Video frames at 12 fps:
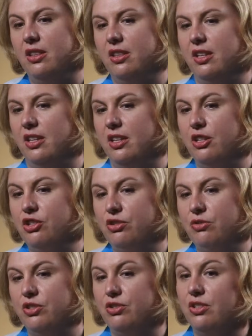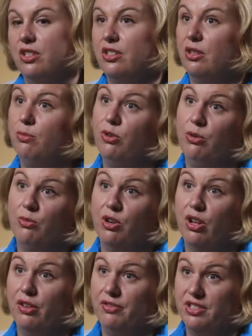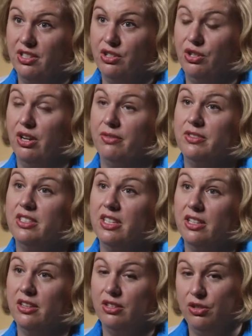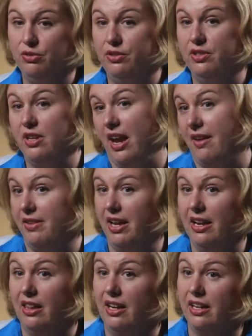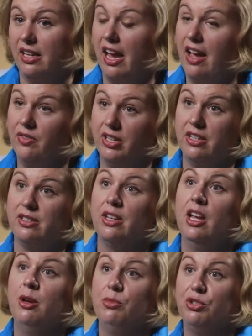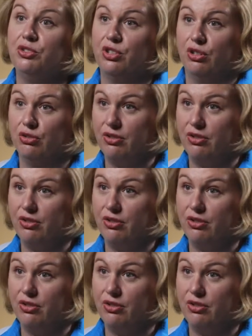The issue is you get to the point where all of a sudden you have teeth, you haven't had a lot of cavities, you start